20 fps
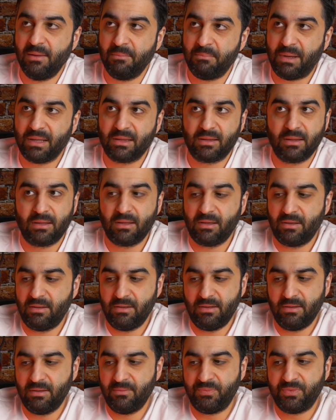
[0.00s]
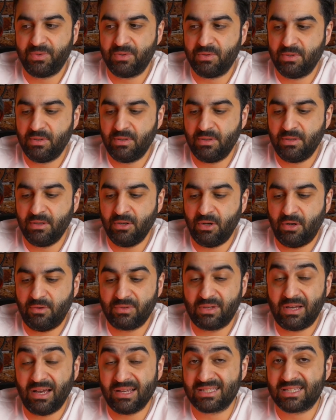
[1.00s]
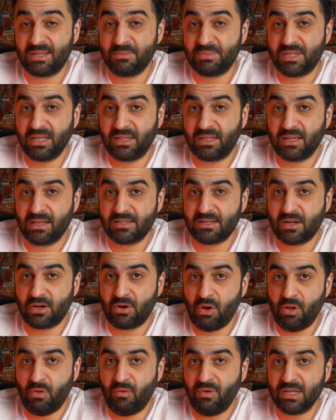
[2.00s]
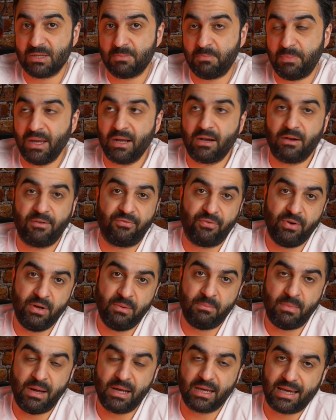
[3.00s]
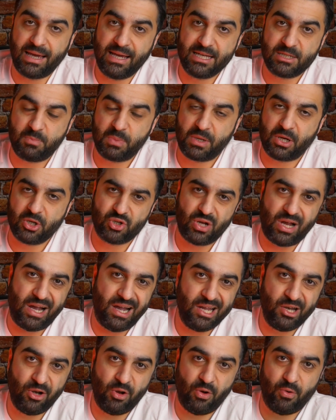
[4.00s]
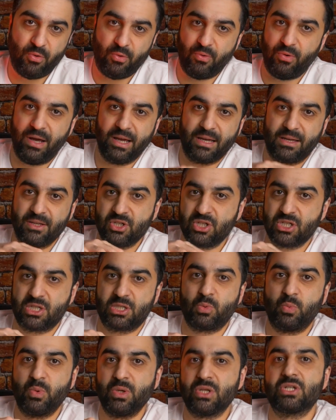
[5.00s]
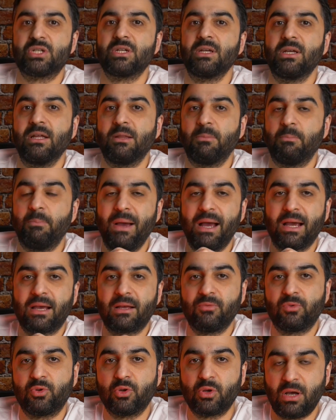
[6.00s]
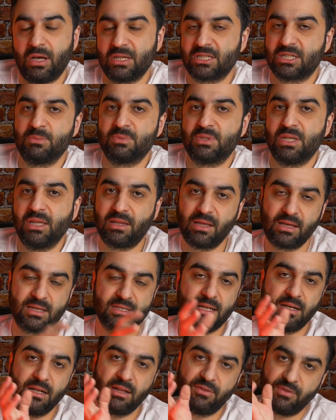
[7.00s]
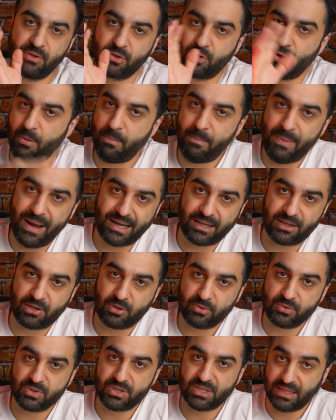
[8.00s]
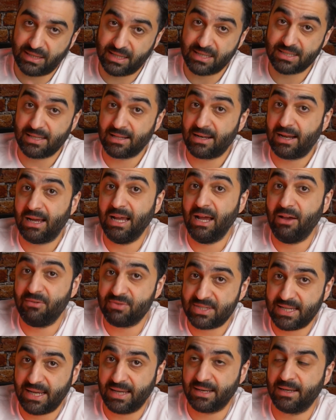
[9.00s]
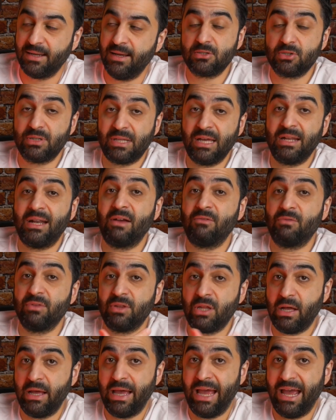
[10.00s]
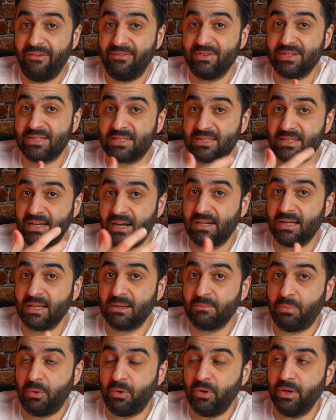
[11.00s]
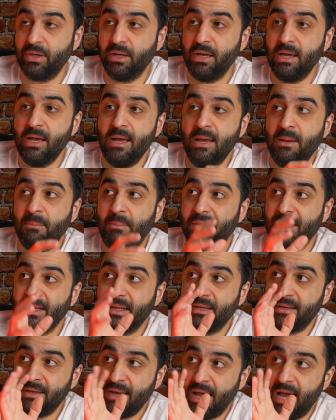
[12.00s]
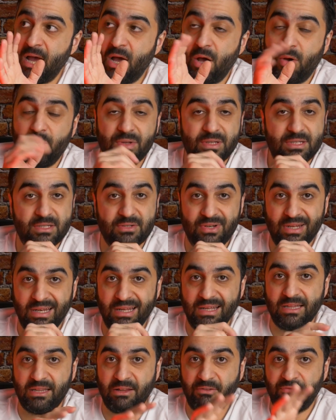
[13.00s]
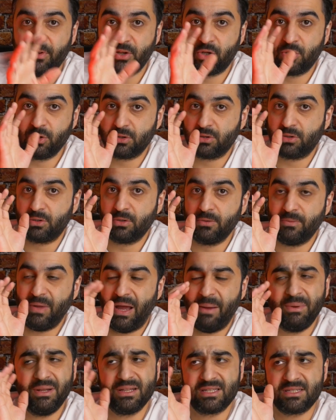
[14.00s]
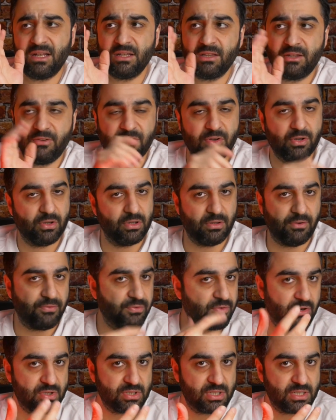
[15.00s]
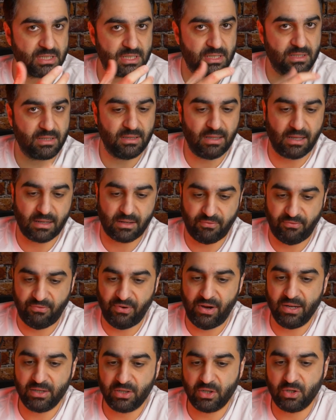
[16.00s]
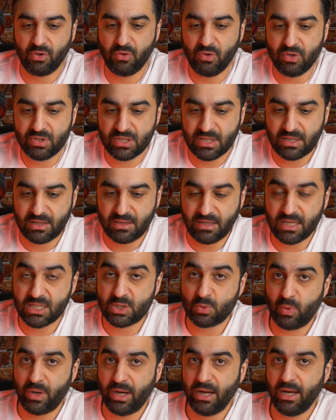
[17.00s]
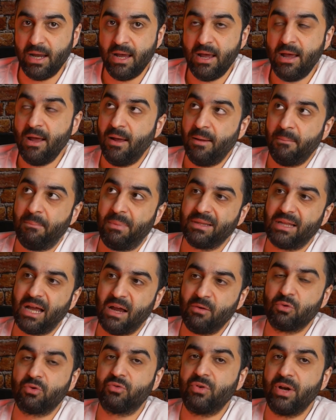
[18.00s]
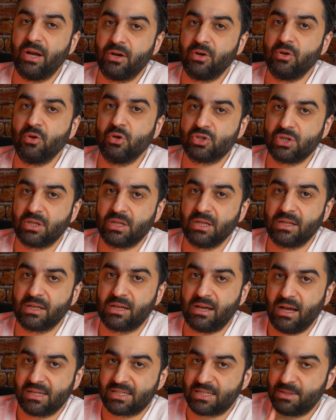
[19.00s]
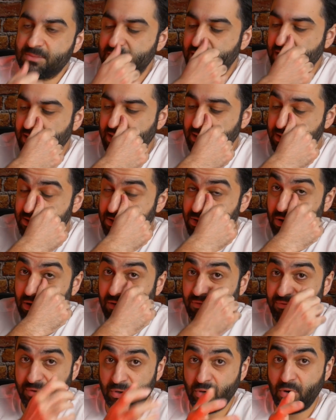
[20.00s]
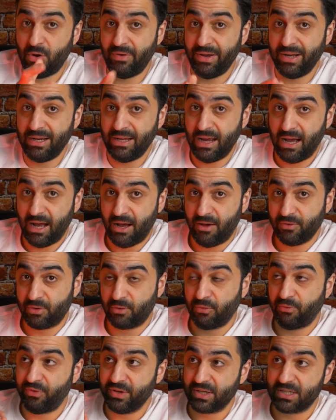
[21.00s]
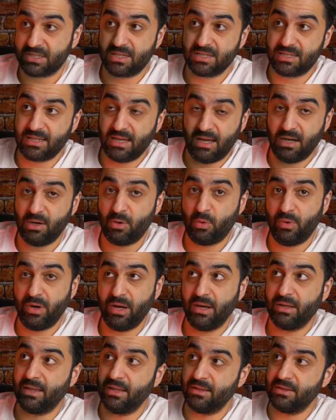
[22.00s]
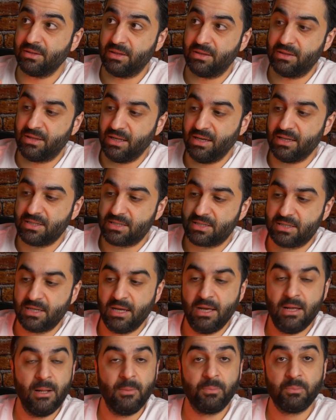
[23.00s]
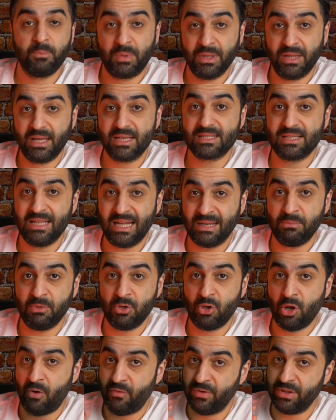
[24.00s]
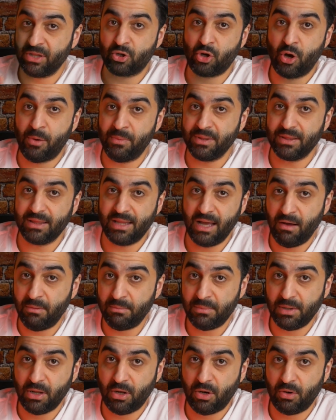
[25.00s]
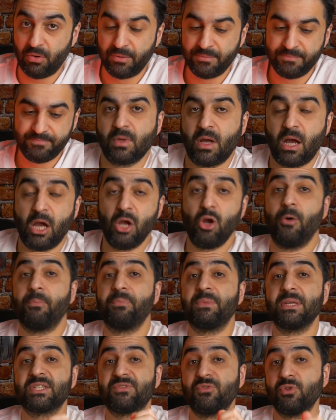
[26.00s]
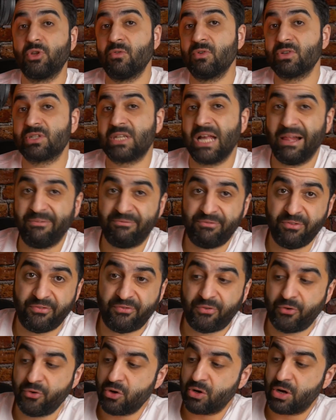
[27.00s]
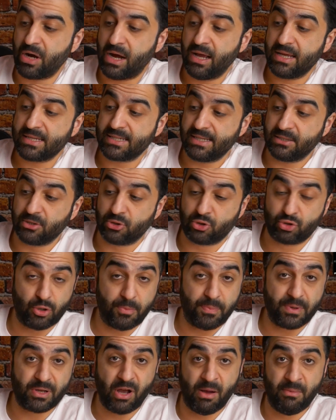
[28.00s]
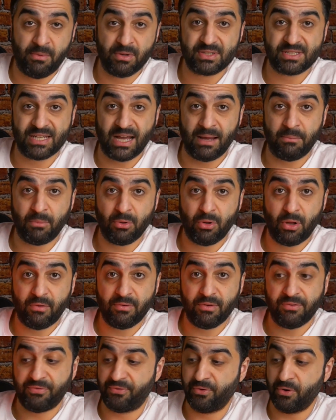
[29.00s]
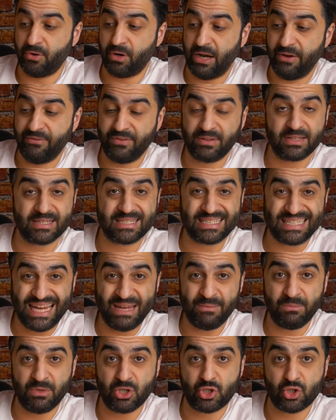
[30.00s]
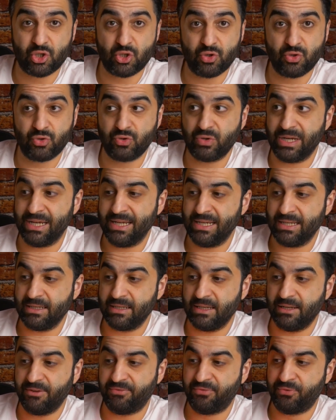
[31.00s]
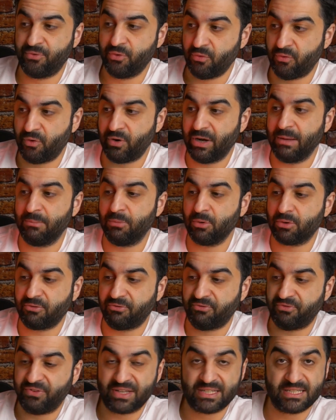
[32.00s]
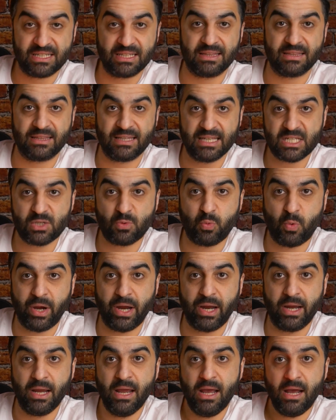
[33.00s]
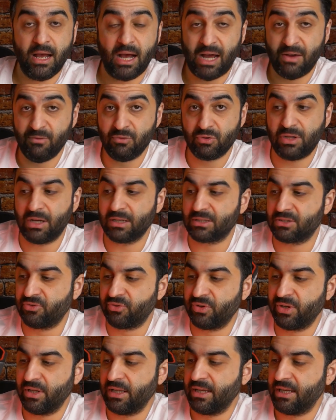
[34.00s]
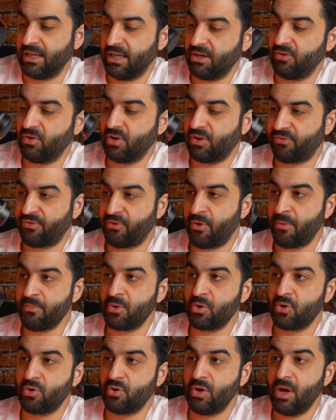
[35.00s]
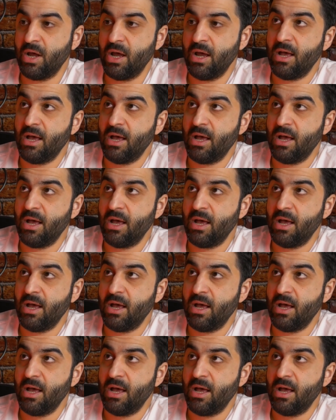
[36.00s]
But custom settings are always better in my case, because I know I can just switch it back to custom settings and it will go back to settings that I have set. Then I will have a starting point. But now it's really difficult to, it's not difficult, of course, it's like fine to use it this way, but I would rather use it in the custom settings. So if you know anyhow to fix this other way than this, please let me know in the comment down below. I hope this video was helpful for you guys, and drop a comment down below if you're having the same issue and if you were able to fix it this way. I would like to really hear it from you.